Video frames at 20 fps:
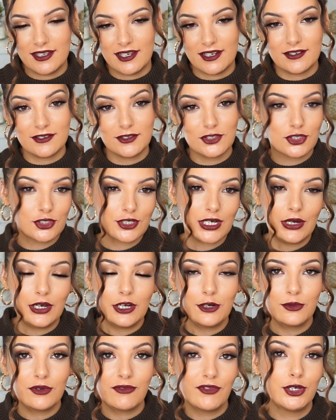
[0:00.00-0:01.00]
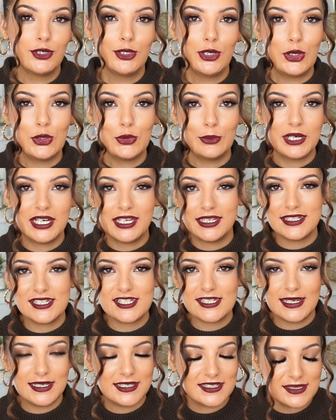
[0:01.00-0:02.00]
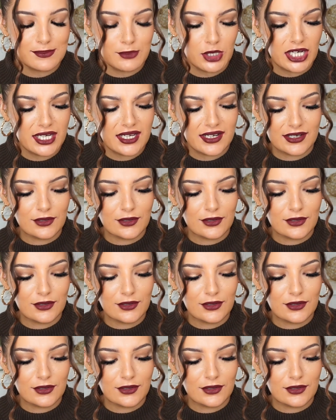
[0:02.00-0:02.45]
Then just go in with an illuminating setting spray